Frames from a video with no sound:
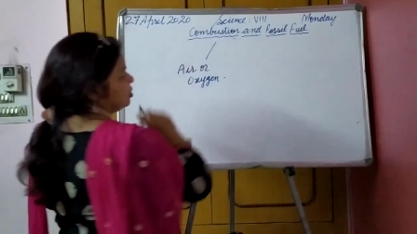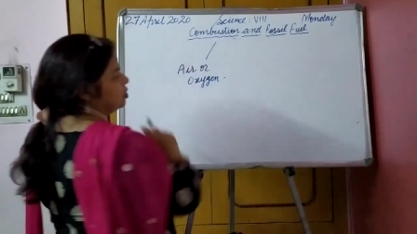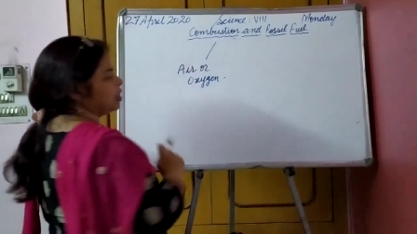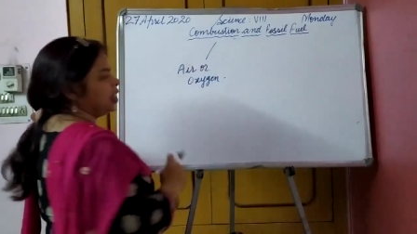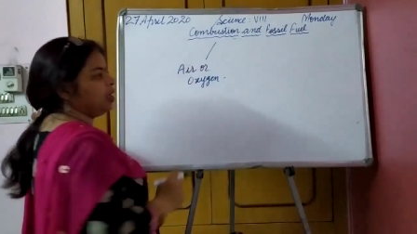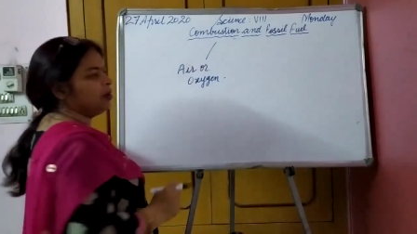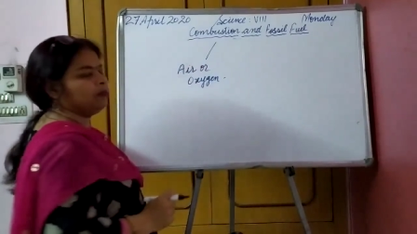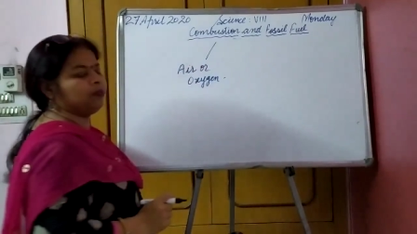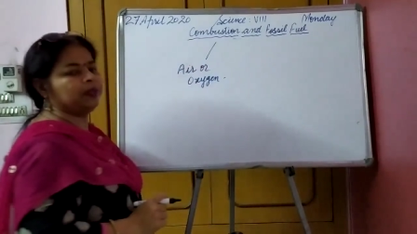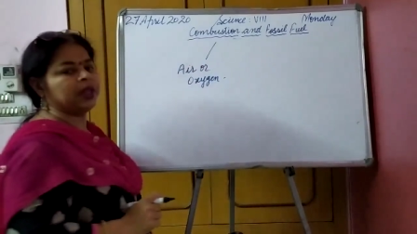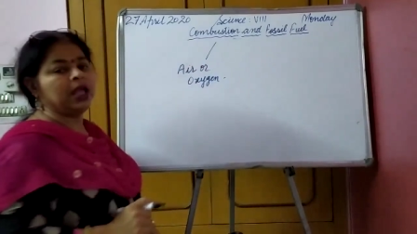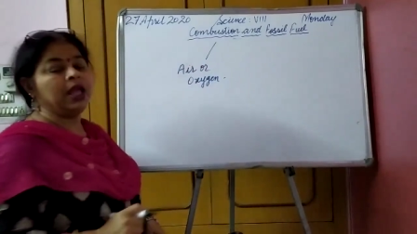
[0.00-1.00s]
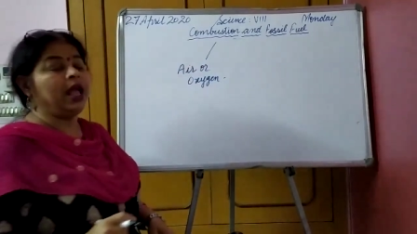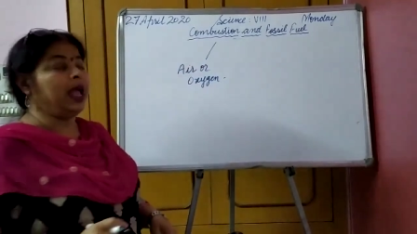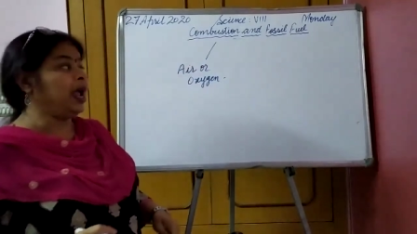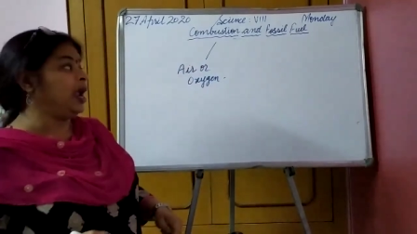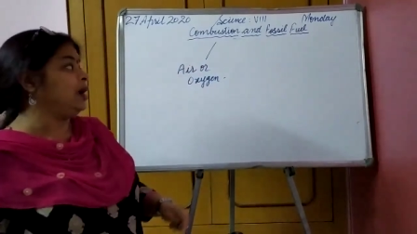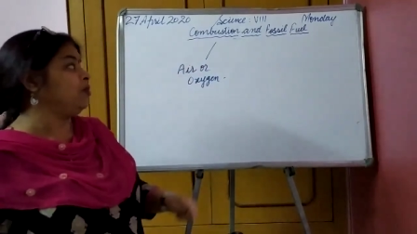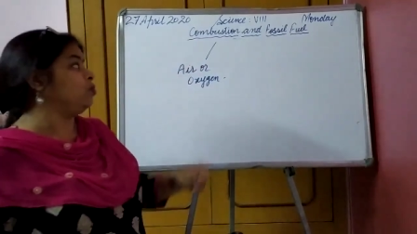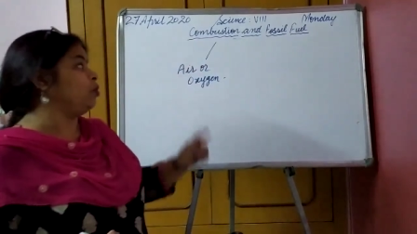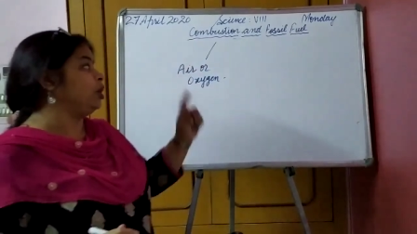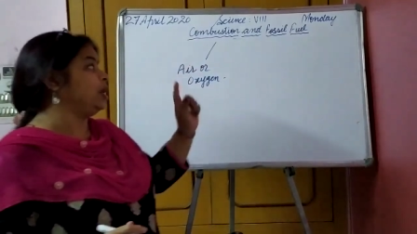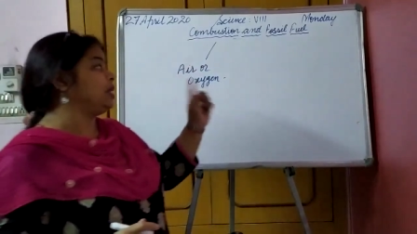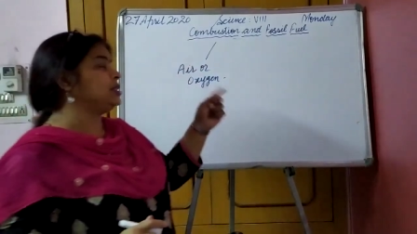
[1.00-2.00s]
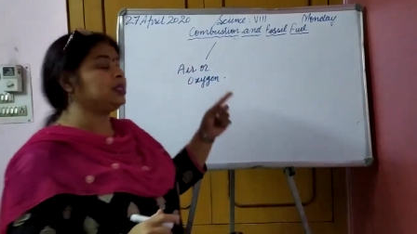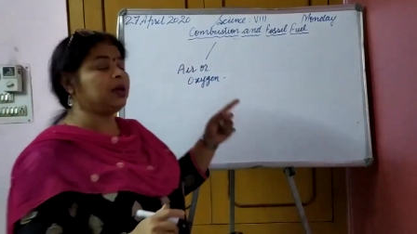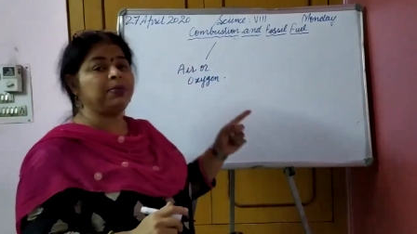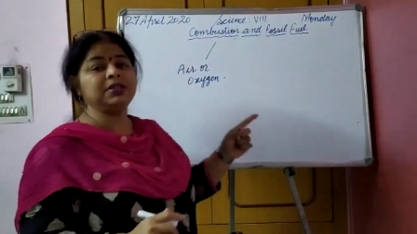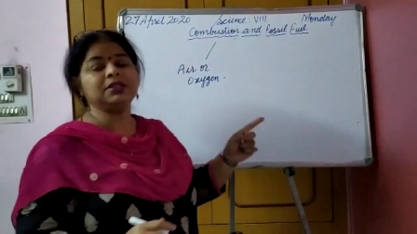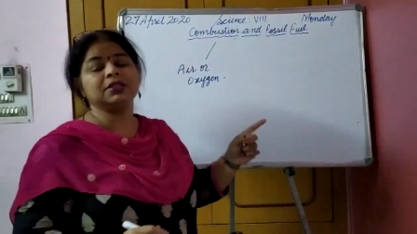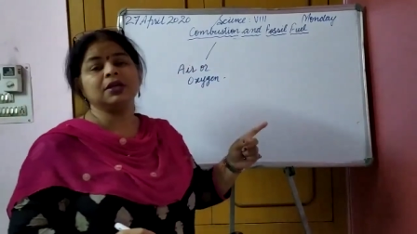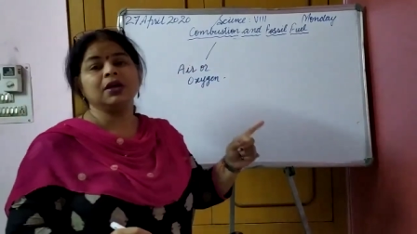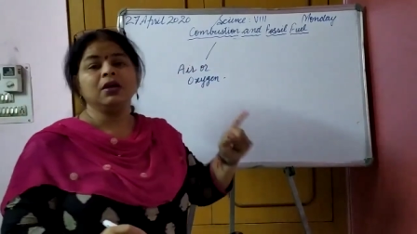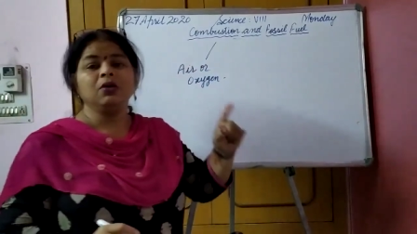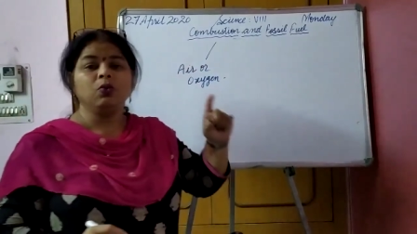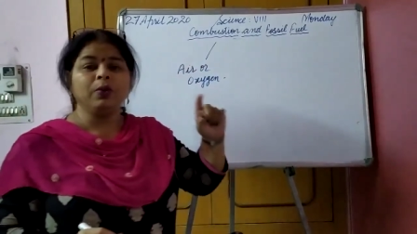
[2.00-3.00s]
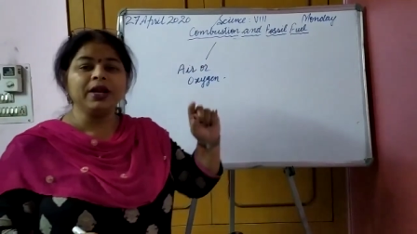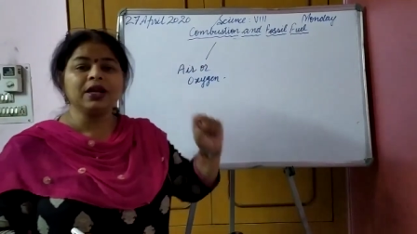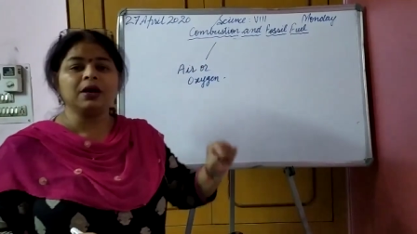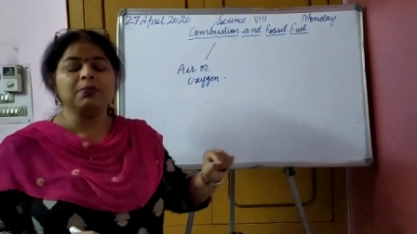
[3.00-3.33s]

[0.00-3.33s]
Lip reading: Okay, and what else happens when